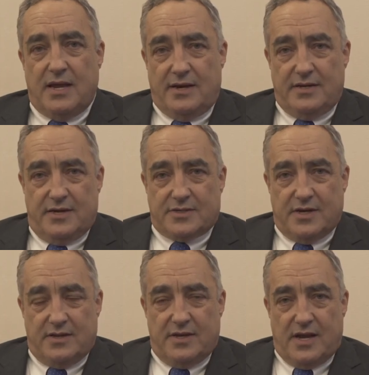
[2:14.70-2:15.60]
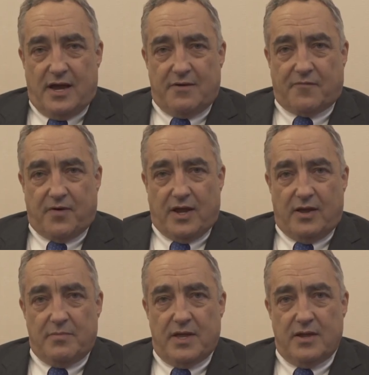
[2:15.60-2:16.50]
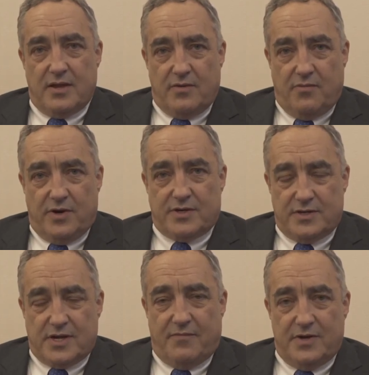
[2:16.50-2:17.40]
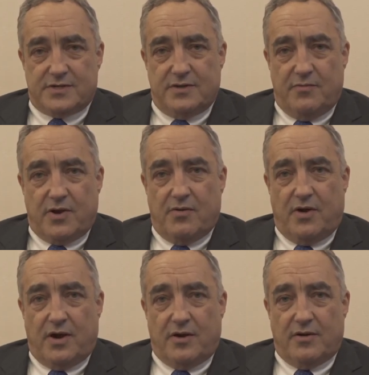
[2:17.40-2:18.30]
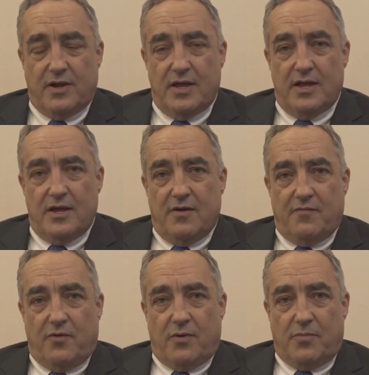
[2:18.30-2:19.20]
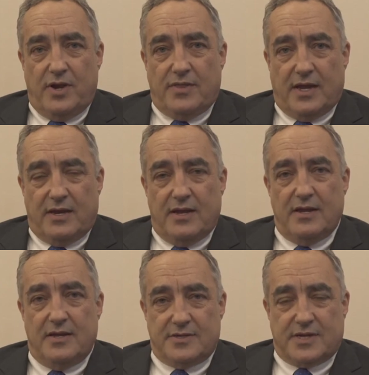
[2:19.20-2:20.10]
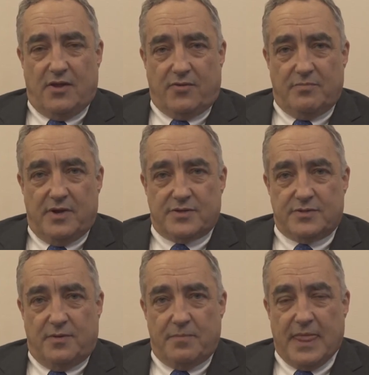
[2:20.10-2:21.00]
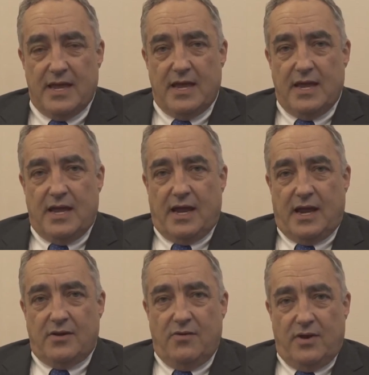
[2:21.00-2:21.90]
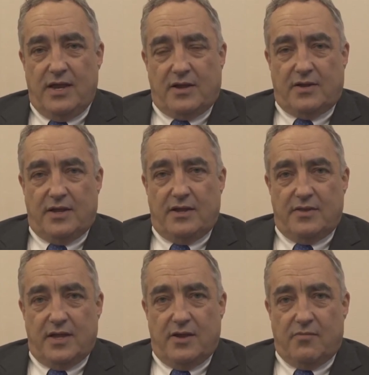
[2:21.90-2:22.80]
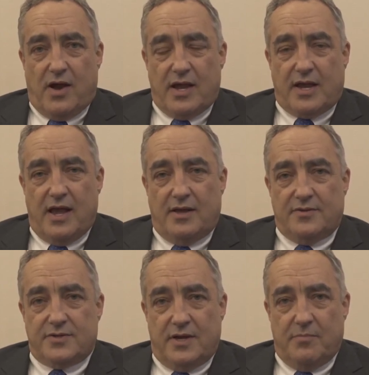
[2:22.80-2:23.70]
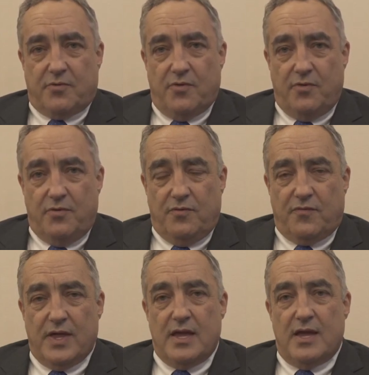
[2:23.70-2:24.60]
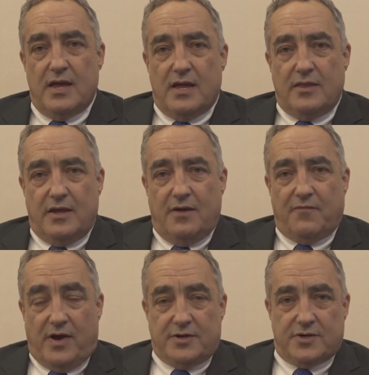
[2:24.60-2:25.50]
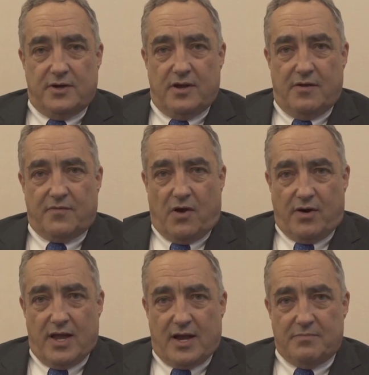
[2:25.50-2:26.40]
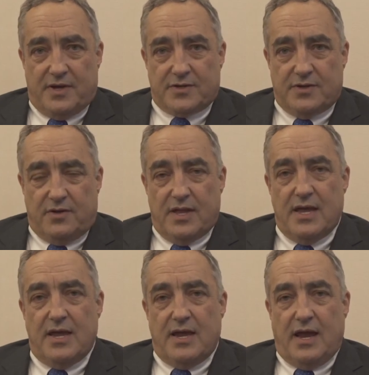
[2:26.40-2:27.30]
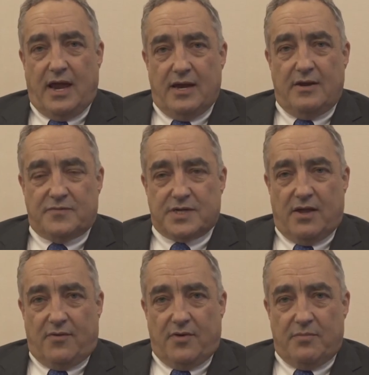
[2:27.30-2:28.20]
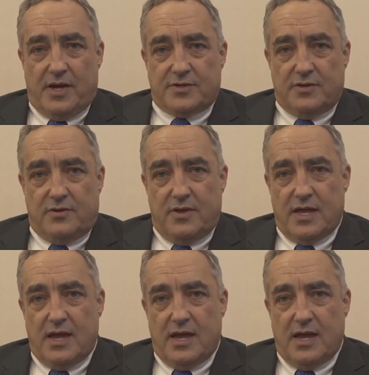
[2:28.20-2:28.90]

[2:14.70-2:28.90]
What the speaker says: In addition, the diaphragm, which is obviously required for breathing, is skeletal muscle. And uniquely, the RYCALs improve the function of cardiac muscle and of skeletal muscle